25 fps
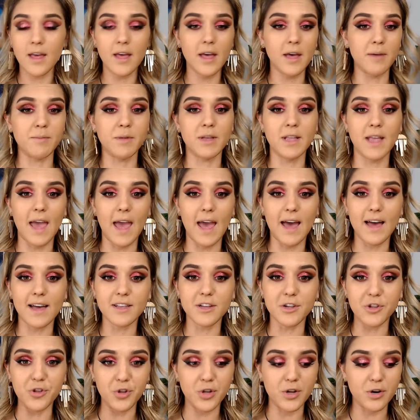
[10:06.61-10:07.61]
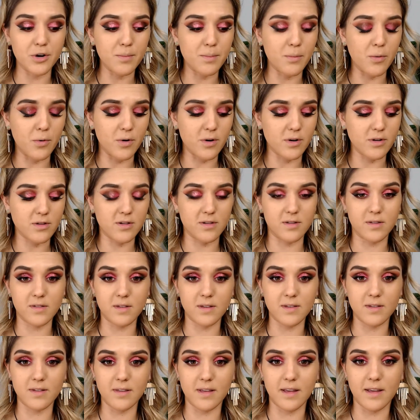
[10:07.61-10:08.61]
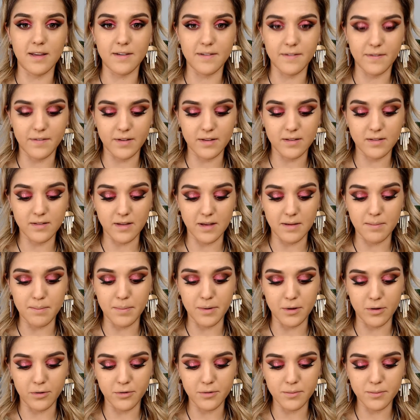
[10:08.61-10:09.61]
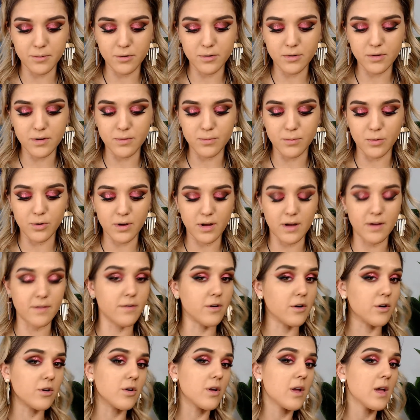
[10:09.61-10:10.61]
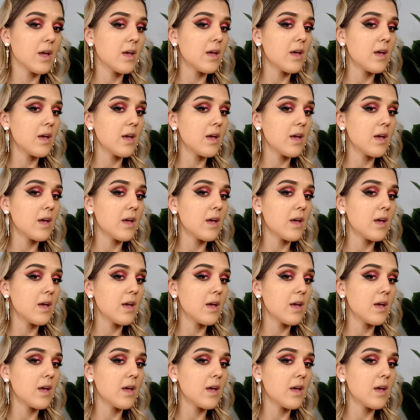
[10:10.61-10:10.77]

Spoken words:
I'm gonna add a little more just to see if it's like buildable, and we'll cover